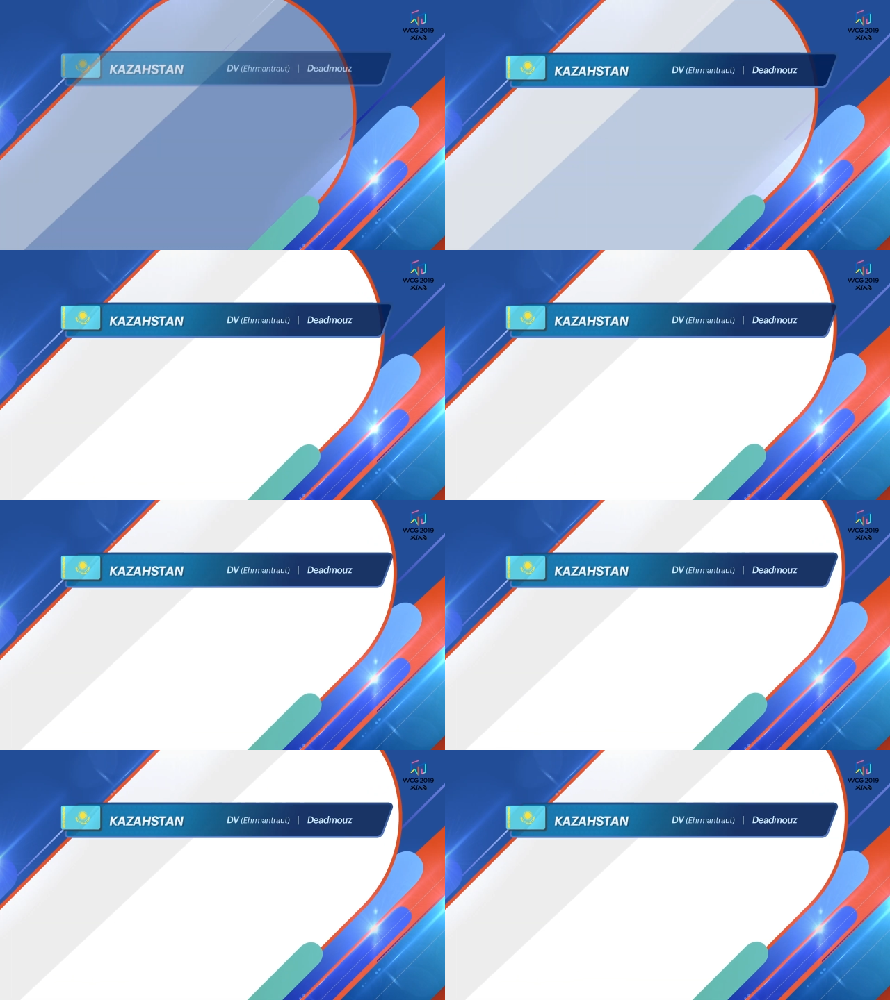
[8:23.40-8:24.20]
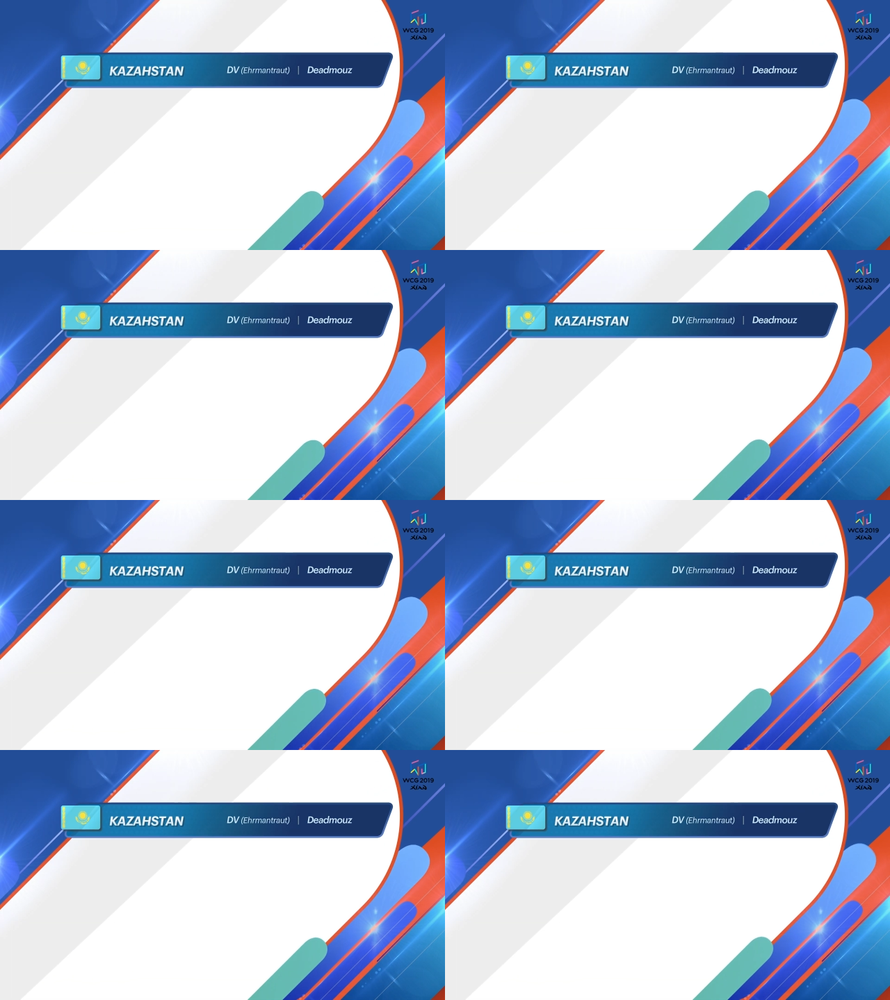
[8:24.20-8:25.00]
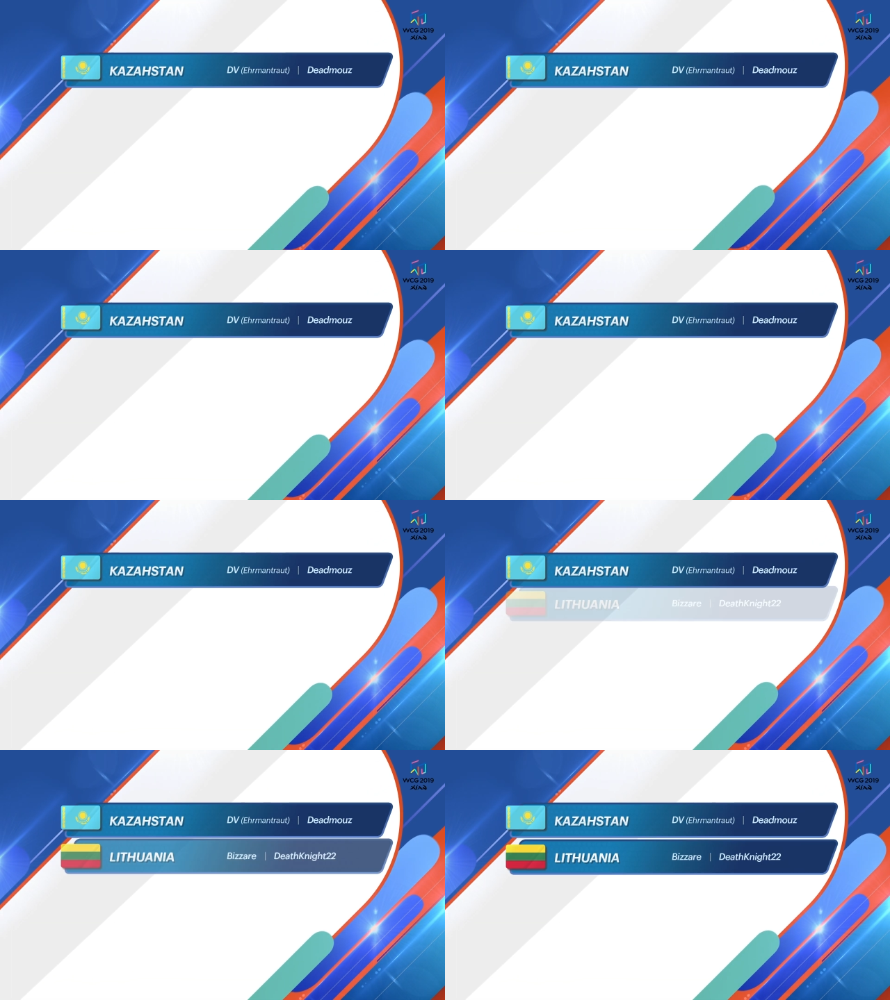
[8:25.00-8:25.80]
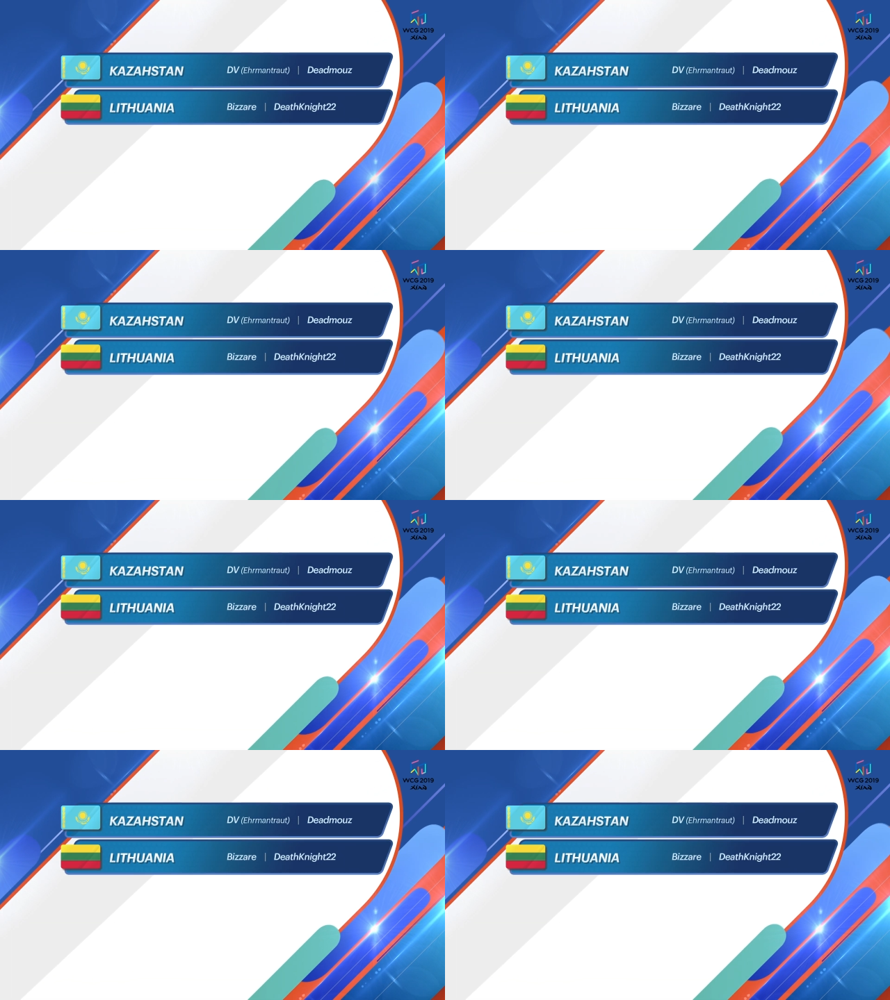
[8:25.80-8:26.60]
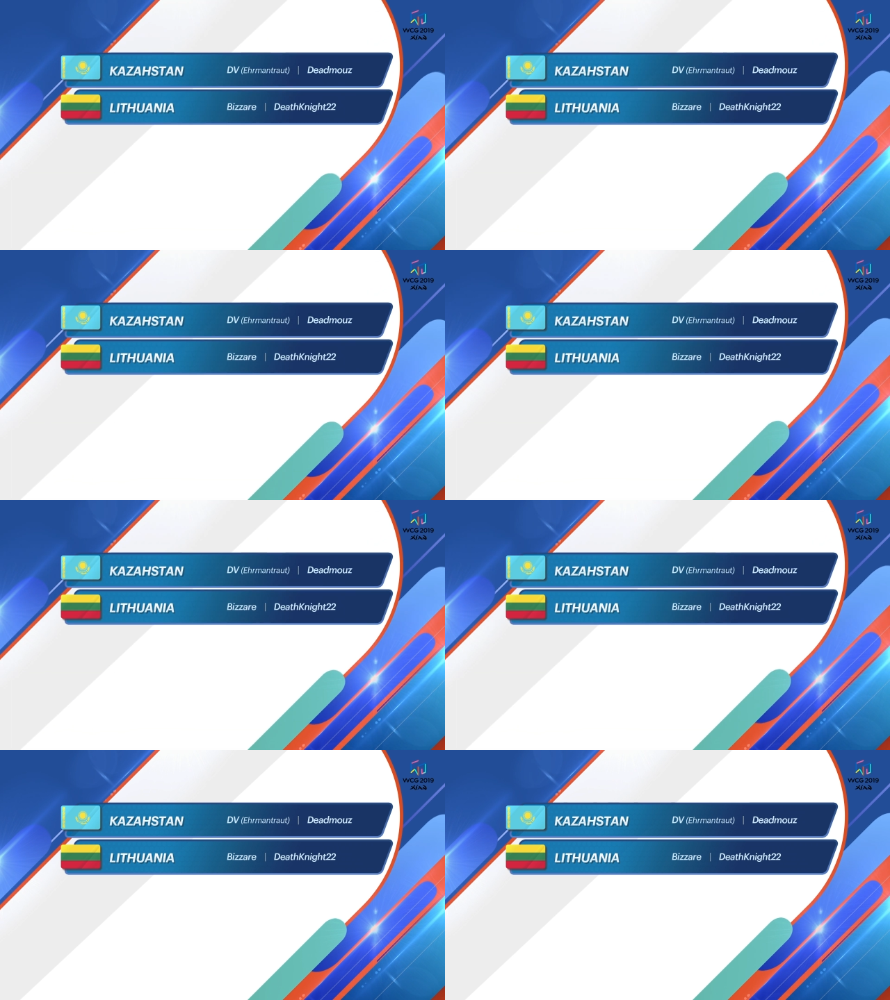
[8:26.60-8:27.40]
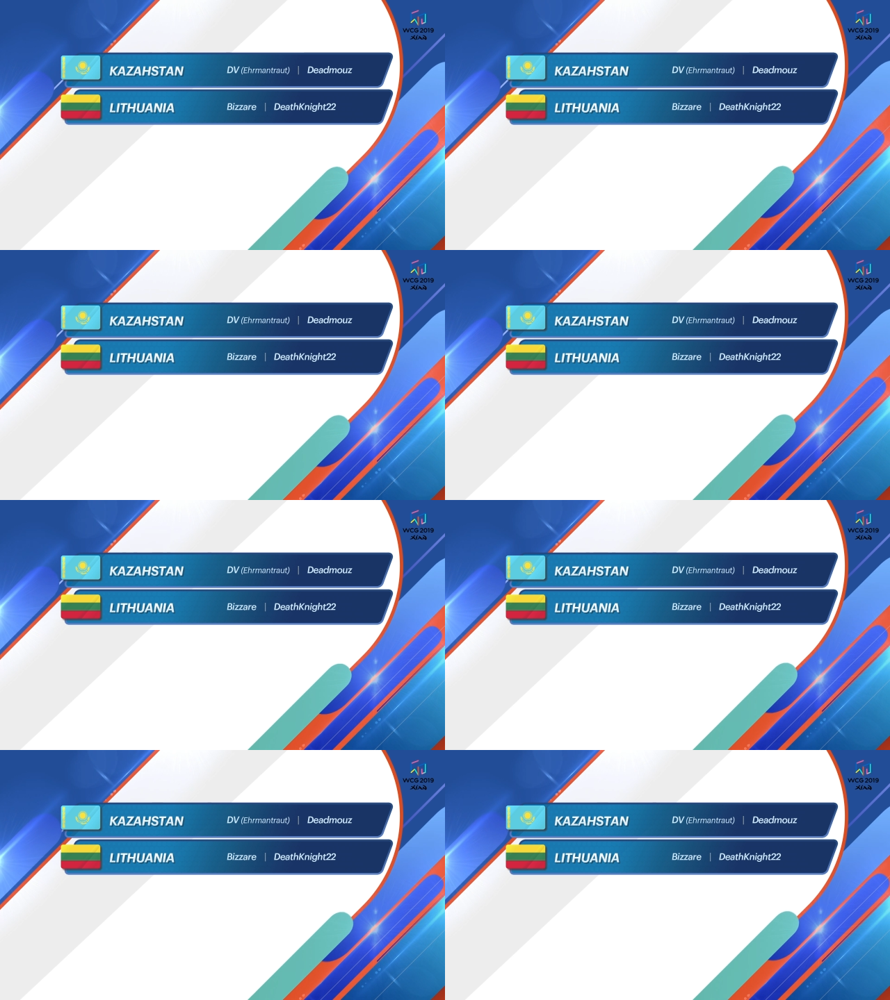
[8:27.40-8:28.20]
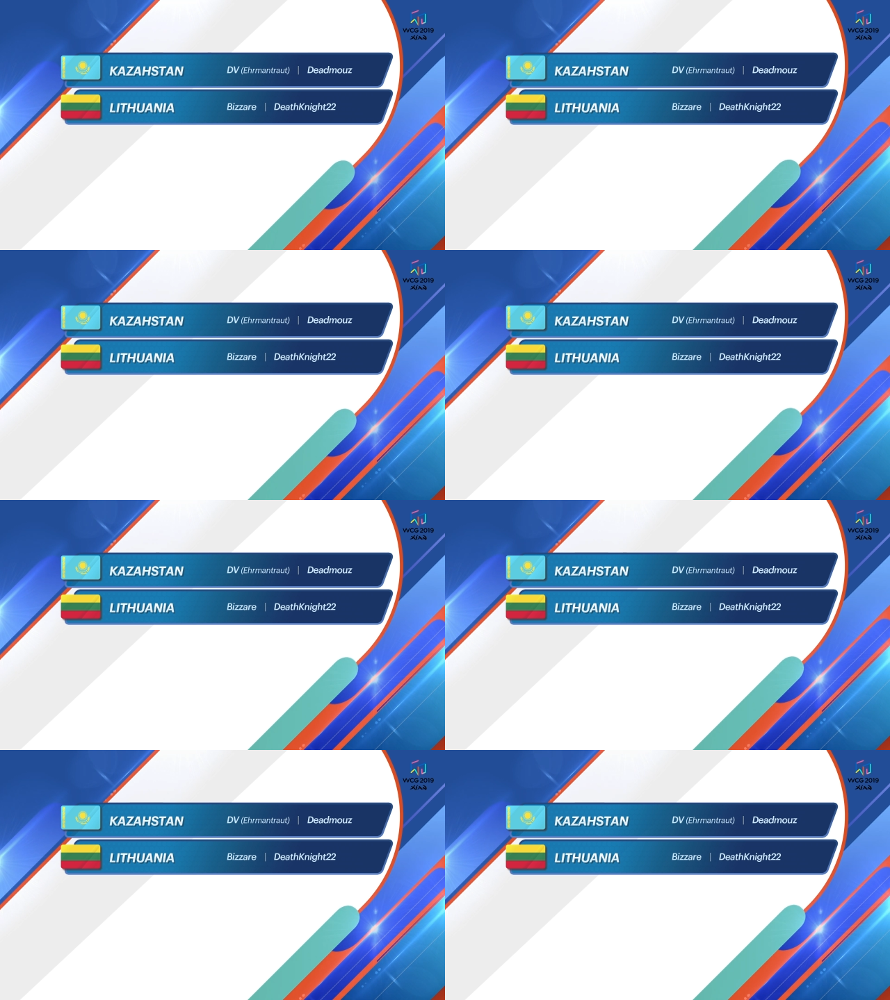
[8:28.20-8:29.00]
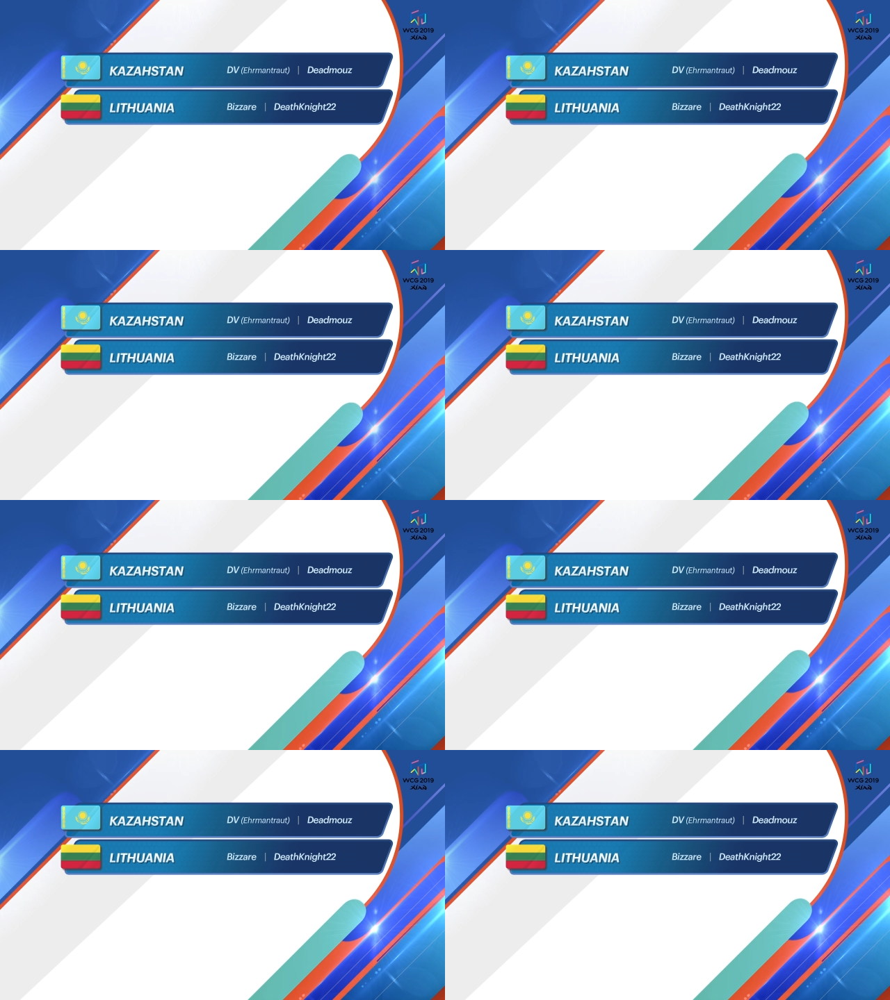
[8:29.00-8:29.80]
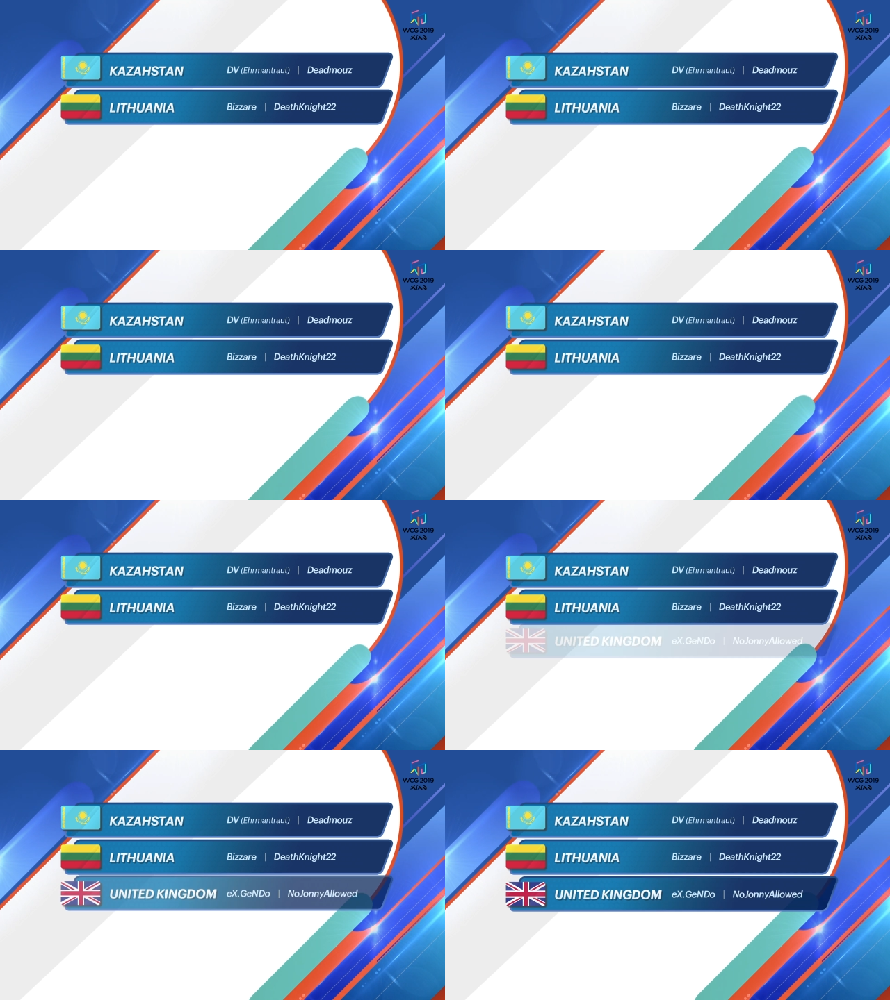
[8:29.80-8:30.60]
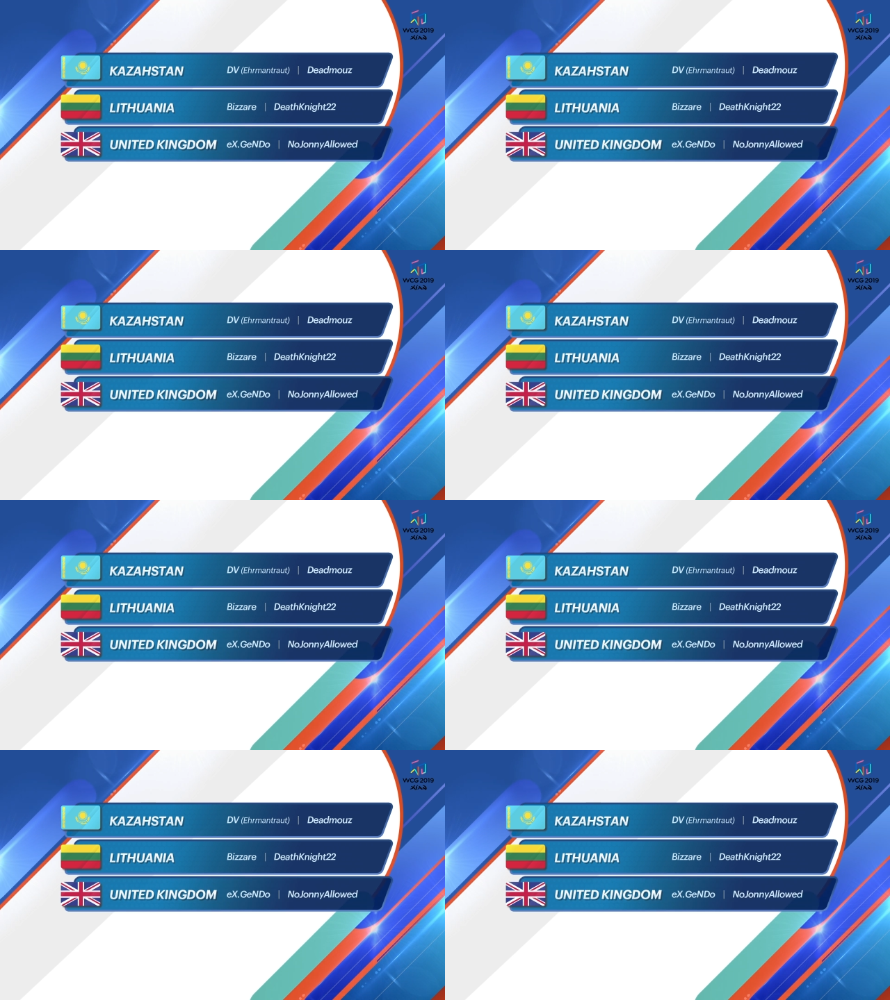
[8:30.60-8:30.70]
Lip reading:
Nobody's mouth can be seen.